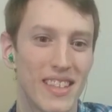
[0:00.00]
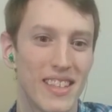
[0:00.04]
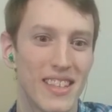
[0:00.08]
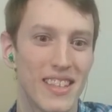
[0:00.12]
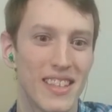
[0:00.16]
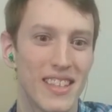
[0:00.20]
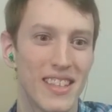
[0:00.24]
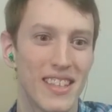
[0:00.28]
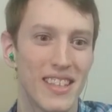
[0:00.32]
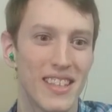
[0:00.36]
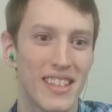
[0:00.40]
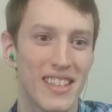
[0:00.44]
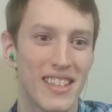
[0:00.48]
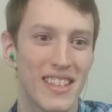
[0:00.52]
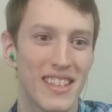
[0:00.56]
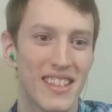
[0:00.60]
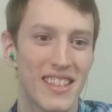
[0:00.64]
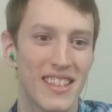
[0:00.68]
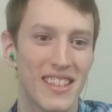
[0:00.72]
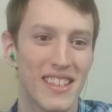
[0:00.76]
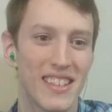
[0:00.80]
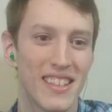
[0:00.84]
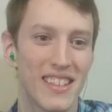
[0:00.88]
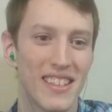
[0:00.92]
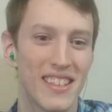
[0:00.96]

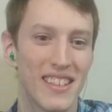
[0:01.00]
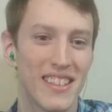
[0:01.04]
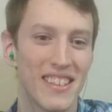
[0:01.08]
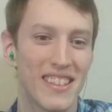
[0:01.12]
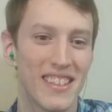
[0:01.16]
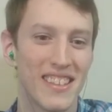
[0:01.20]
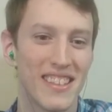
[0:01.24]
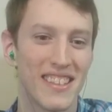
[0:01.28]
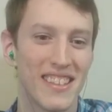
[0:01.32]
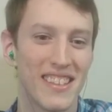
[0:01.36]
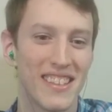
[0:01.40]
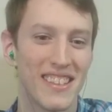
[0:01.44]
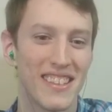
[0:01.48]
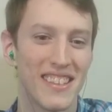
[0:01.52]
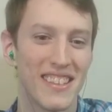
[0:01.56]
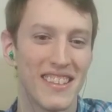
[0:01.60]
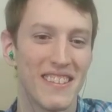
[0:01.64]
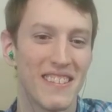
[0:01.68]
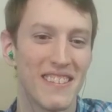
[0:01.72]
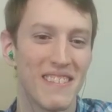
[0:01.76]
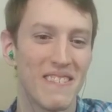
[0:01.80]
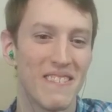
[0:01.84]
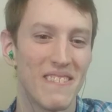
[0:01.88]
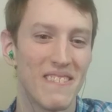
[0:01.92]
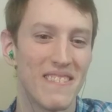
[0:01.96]

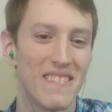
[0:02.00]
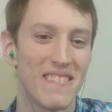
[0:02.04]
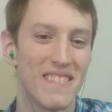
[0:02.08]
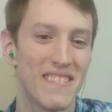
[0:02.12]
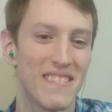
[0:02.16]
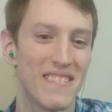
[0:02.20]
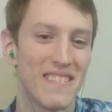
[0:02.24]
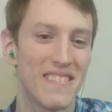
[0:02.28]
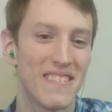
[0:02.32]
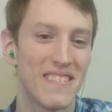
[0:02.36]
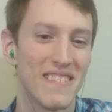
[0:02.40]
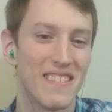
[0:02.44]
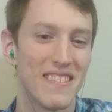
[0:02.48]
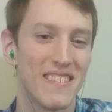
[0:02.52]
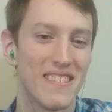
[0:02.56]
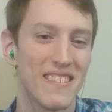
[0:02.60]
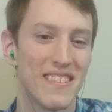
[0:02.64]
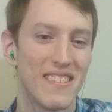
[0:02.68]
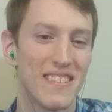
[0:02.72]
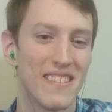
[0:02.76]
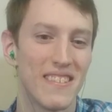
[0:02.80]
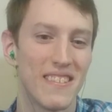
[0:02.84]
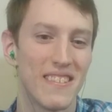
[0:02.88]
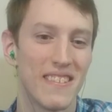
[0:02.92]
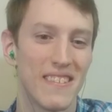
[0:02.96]

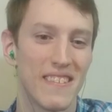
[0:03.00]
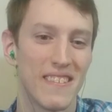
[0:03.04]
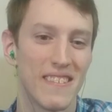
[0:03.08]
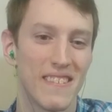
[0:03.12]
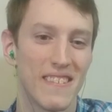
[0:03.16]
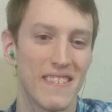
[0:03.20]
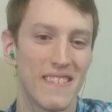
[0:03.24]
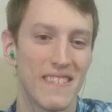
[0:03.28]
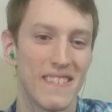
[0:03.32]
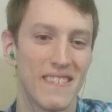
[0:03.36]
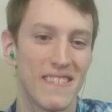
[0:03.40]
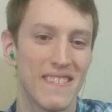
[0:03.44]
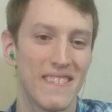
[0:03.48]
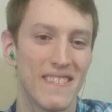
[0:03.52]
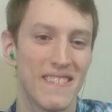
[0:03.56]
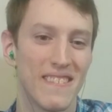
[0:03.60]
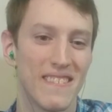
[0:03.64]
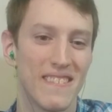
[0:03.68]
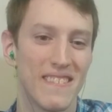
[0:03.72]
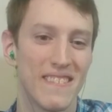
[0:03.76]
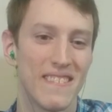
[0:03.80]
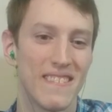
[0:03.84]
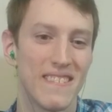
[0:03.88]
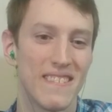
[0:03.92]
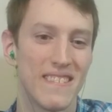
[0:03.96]

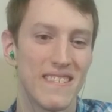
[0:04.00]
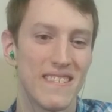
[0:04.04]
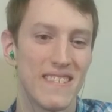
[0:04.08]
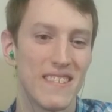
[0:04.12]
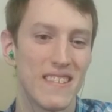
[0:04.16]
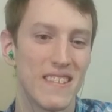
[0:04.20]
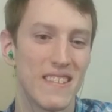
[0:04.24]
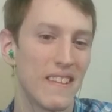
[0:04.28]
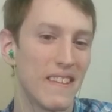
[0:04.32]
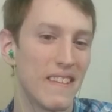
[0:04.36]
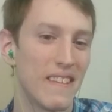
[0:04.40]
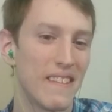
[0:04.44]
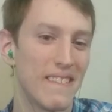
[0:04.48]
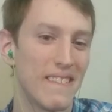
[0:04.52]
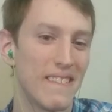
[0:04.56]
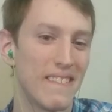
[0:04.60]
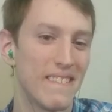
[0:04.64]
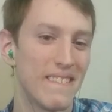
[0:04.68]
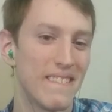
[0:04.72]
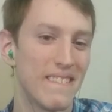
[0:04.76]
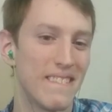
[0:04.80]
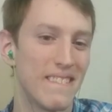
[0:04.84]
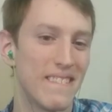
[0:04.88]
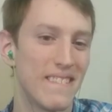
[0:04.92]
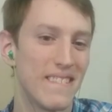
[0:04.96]

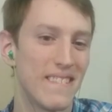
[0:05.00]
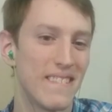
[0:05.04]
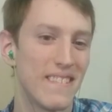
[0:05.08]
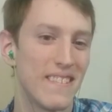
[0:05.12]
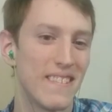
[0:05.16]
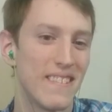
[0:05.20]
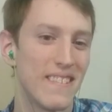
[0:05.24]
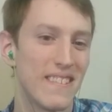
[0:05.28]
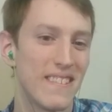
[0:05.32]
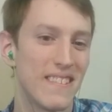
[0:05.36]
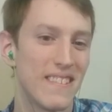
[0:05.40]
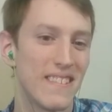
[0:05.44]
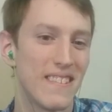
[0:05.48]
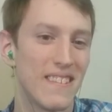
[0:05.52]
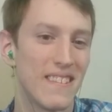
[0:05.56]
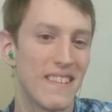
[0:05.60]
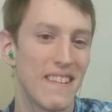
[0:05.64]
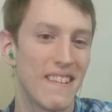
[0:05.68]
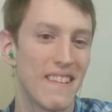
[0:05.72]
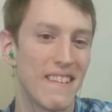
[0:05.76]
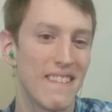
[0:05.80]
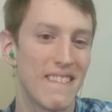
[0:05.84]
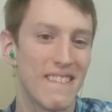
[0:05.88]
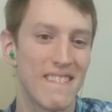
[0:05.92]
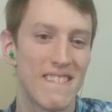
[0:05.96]

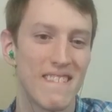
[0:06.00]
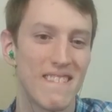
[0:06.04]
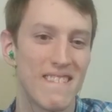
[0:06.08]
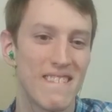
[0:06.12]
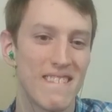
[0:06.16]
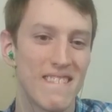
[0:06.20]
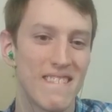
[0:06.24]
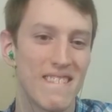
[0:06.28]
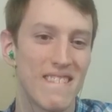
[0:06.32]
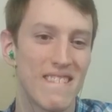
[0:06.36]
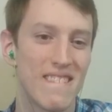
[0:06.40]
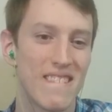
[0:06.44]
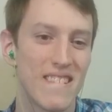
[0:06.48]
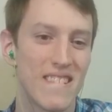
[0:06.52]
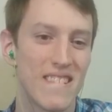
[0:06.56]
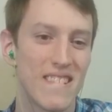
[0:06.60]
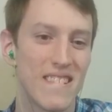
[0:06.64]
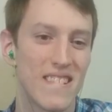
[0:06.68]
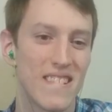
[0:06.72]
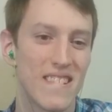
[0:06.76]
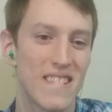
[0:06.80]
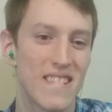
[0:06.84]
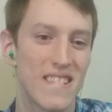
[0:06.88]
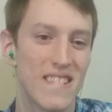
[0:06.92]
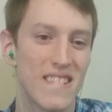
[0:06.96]

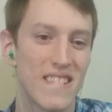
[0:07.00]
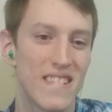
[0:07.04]
The person shown says nothing.